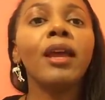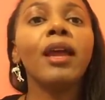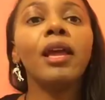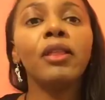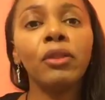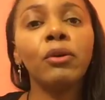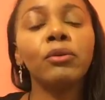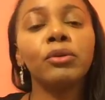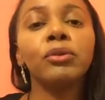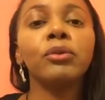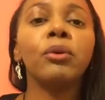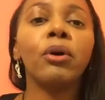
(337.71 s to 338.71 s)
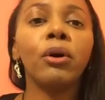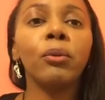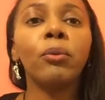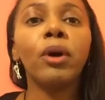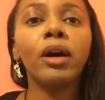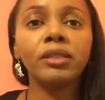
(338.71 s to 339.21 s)
and those who are
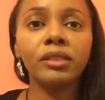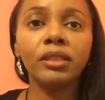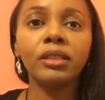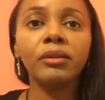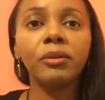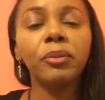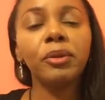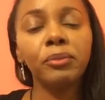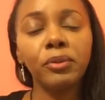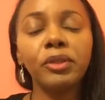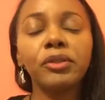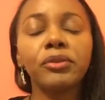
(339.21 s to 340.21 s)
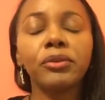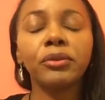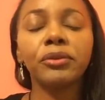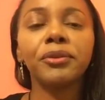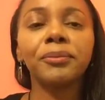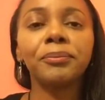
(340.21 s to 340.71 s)
watching the people in the circle.